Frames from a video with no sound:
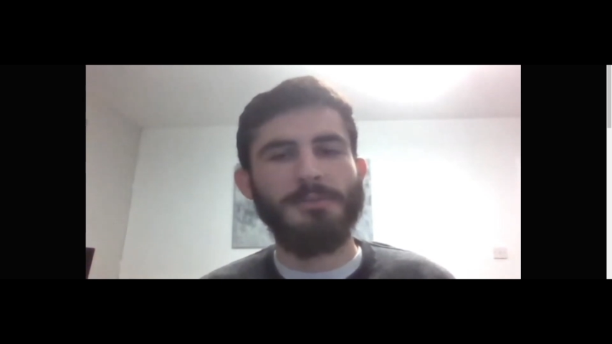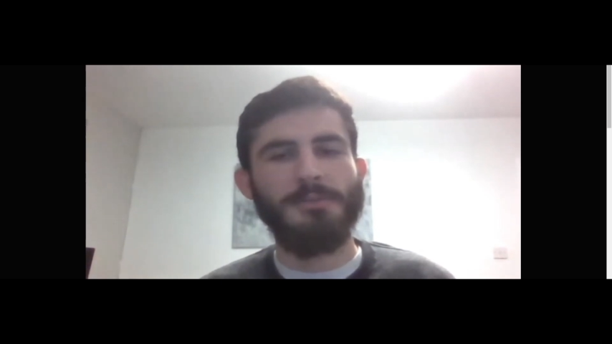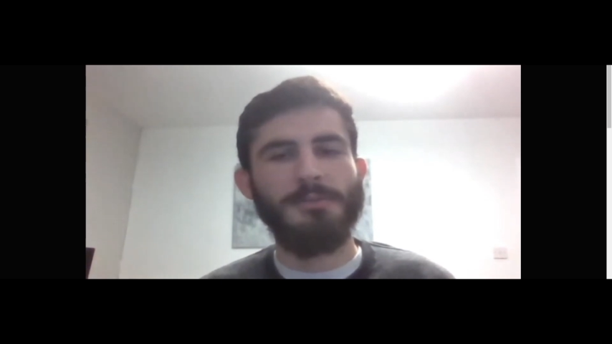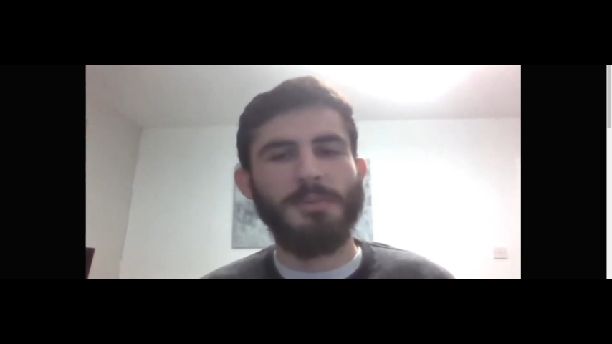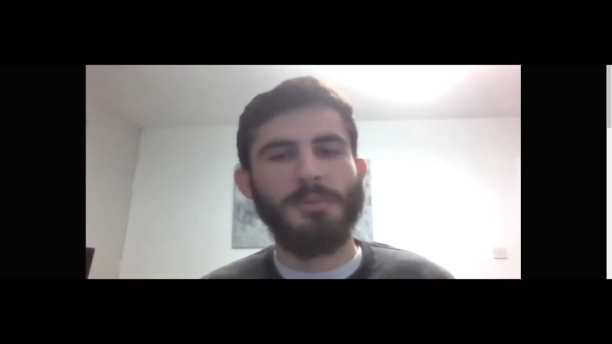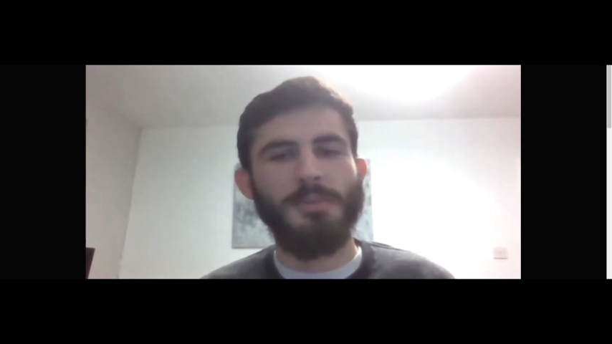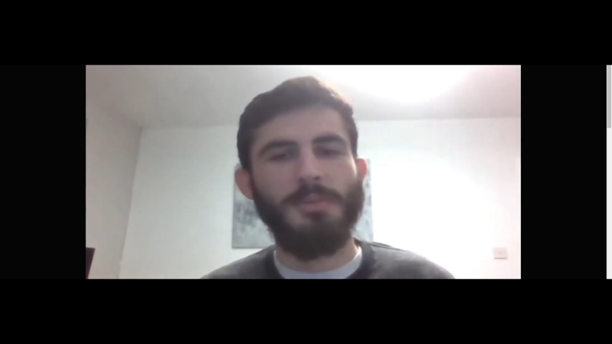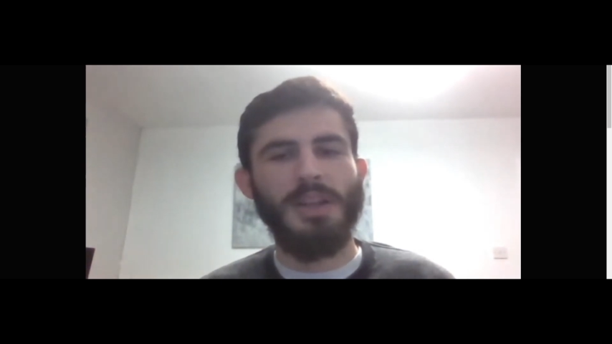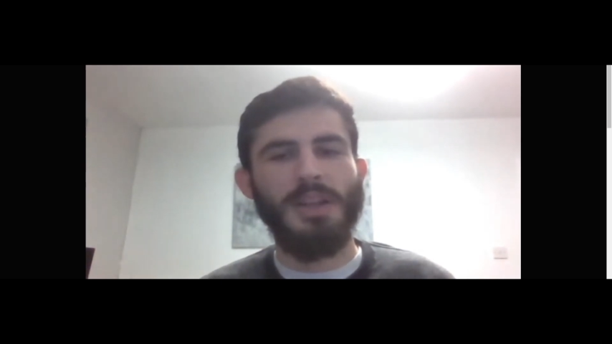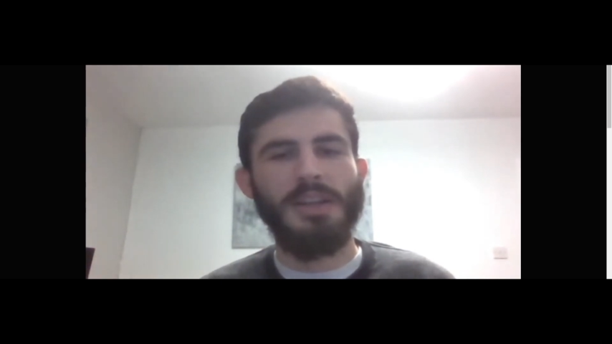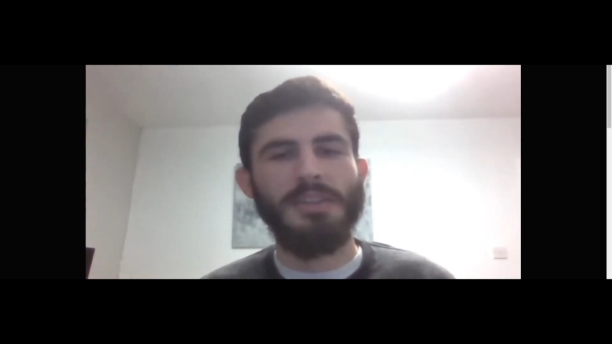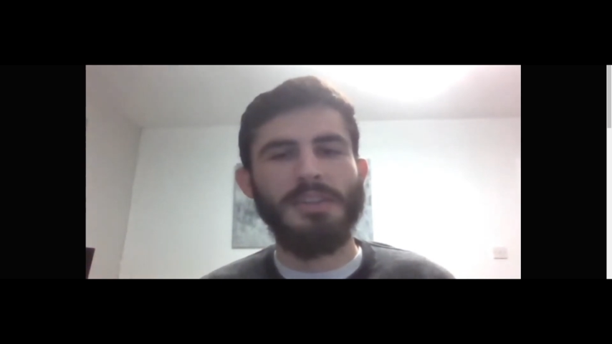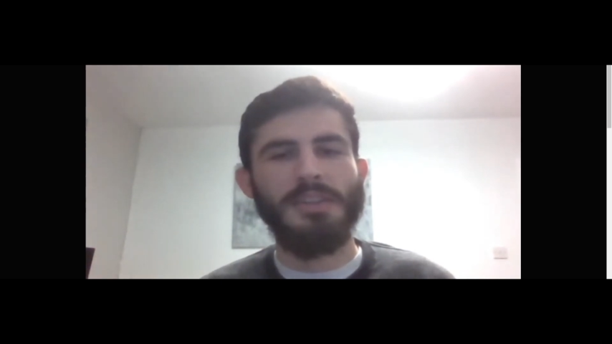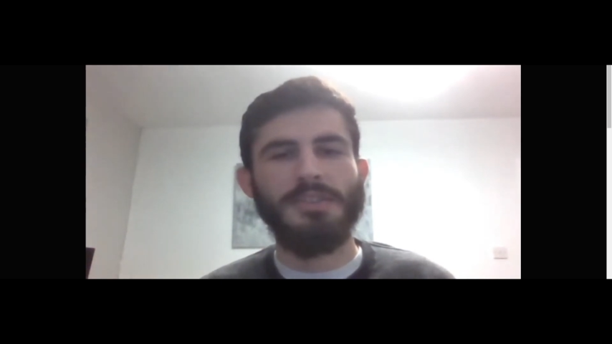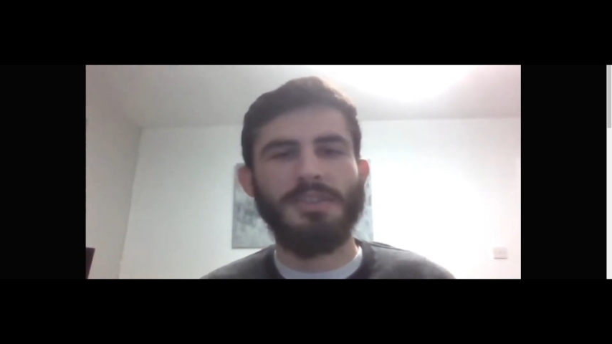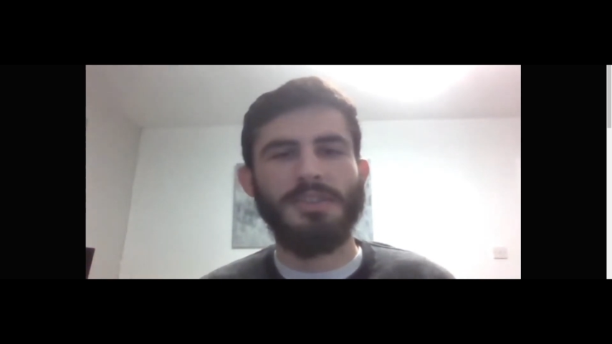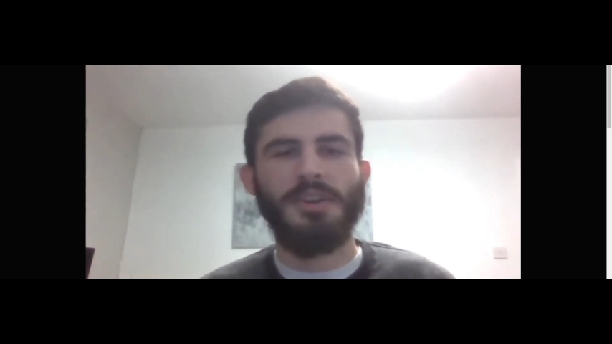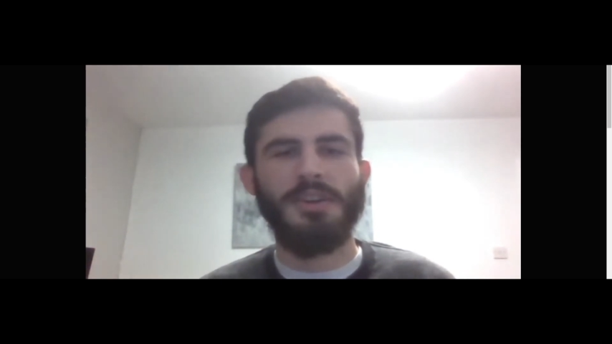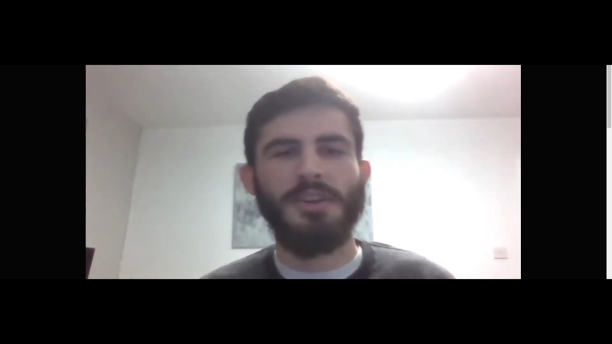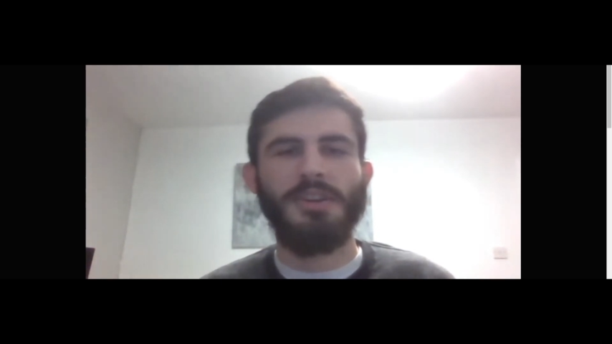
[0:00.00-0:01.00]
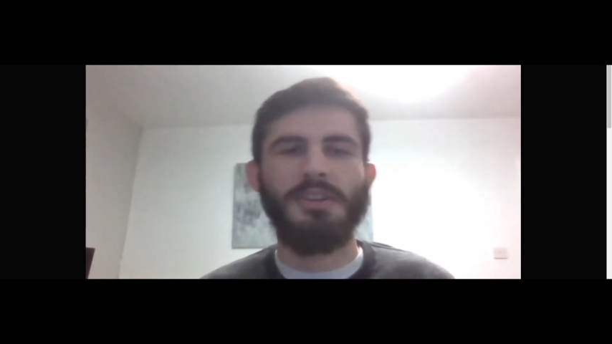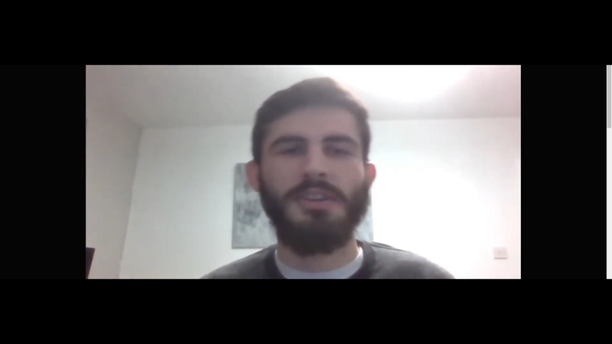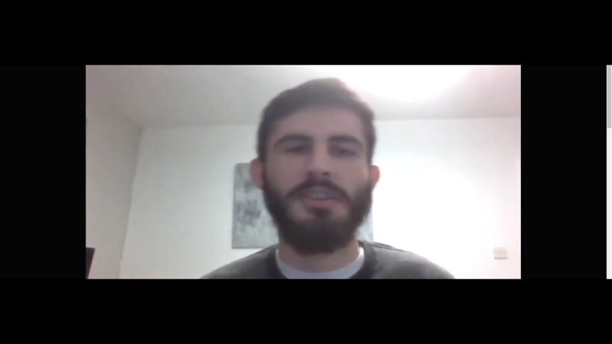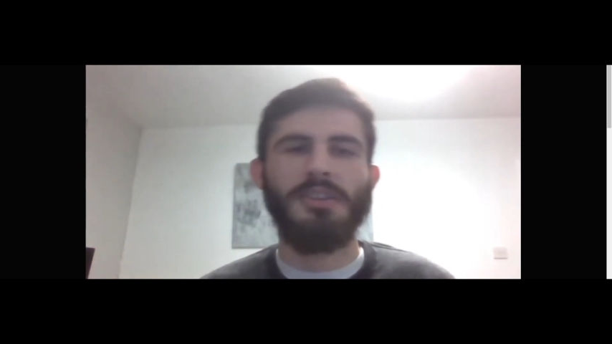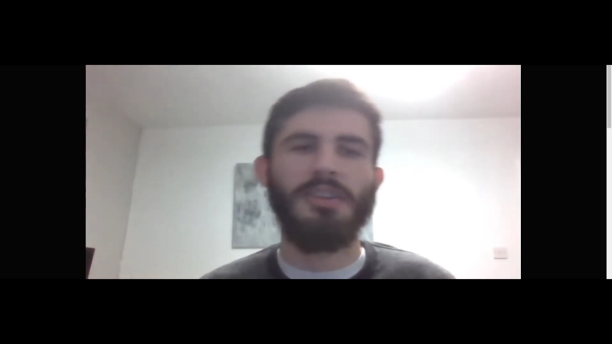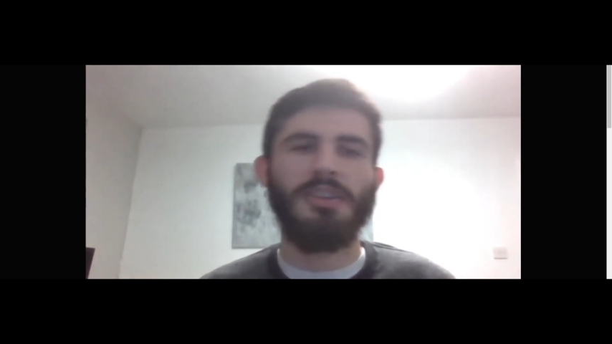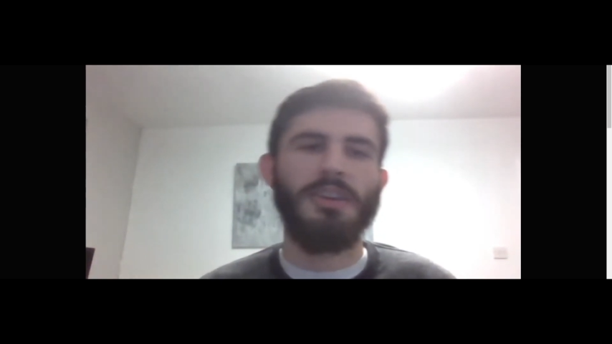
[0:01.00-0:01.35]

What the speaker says: would be different players.